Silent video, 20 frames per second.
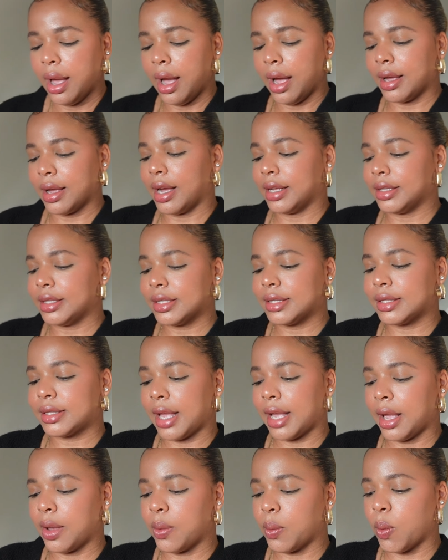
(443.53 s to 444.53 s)
I got the
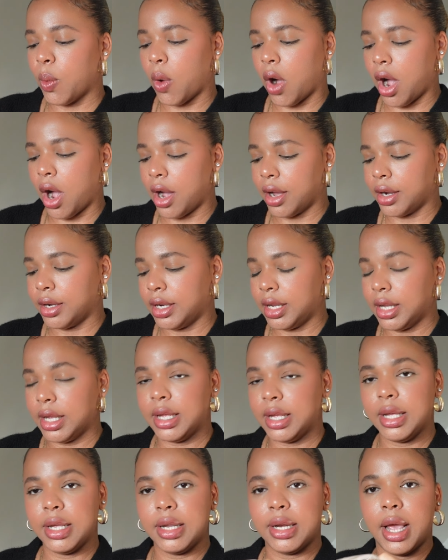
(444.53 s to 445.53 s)
same one
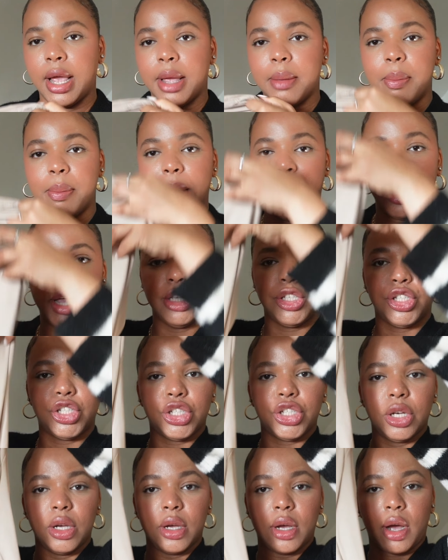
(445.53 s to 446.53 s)
in a
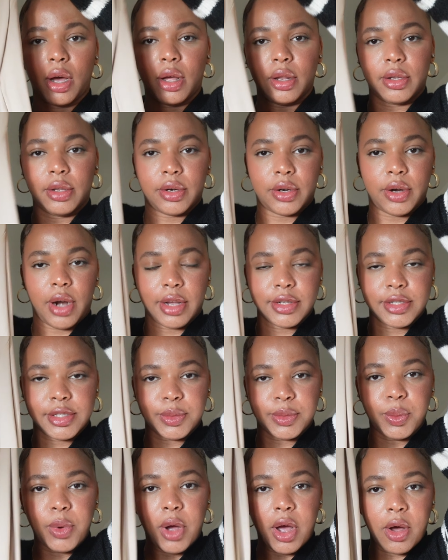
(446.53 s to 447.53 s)
beige color
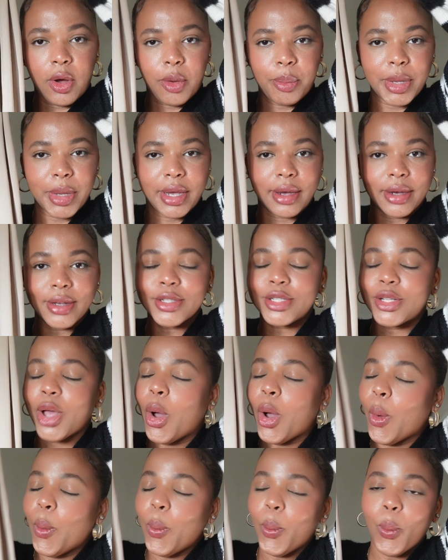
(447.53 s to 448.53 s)
as well because
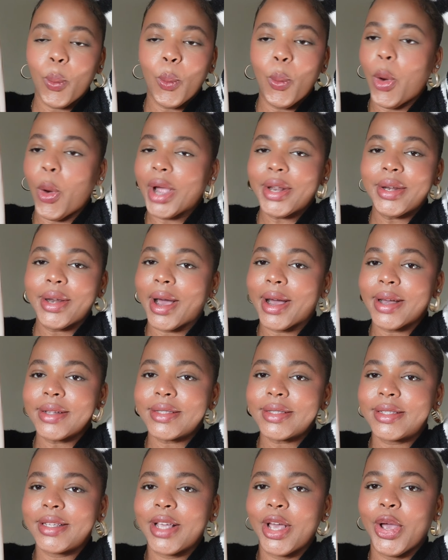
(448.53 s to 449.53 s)
why not?
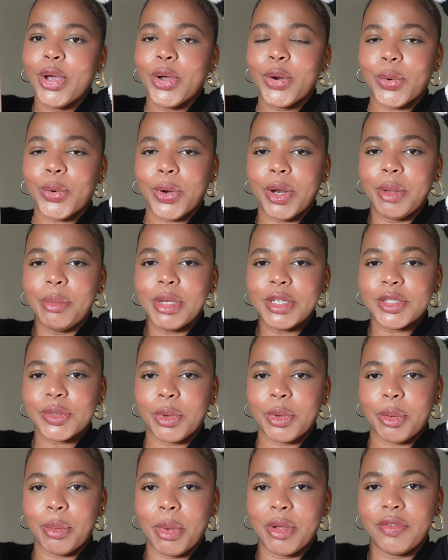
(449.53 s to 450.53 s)
Cream is
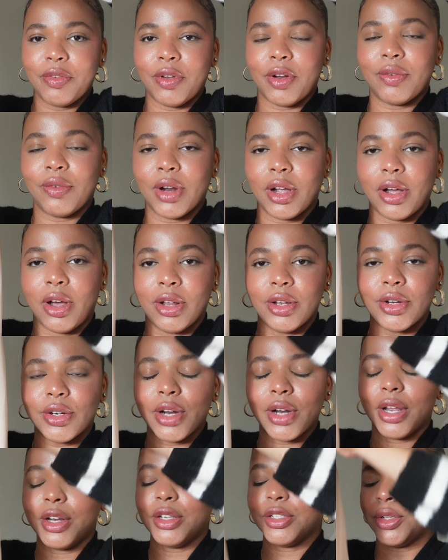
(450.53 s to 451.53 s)
one of my favorite
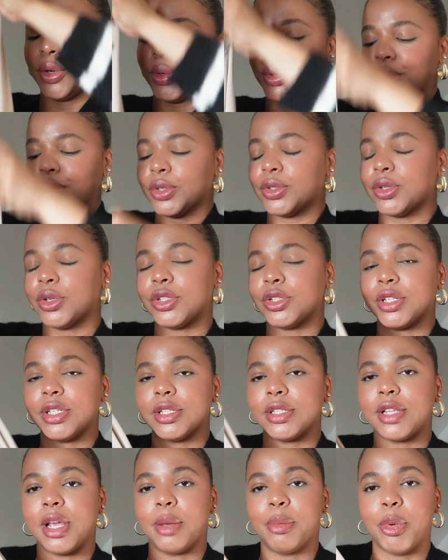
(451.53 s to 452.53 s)
color, and it's also such a
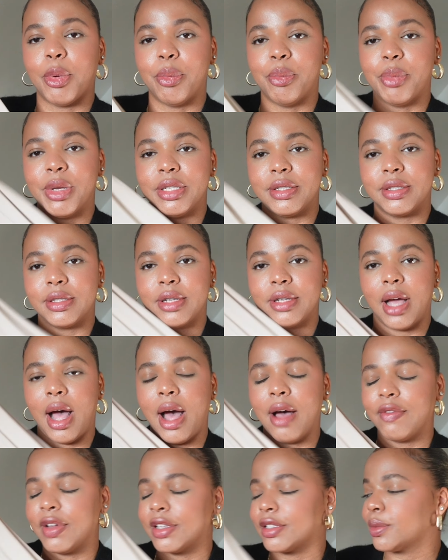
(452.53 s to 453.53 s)
staple piece to
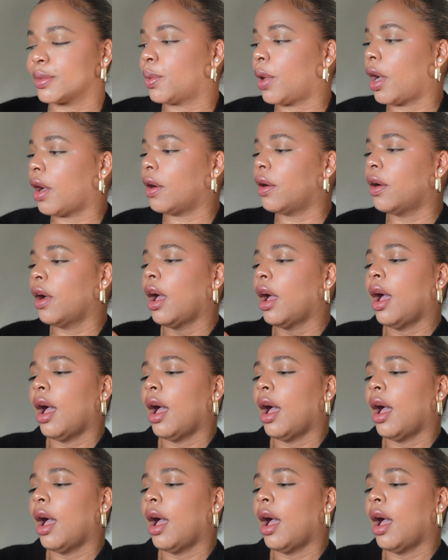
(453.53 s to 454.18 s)
have as well.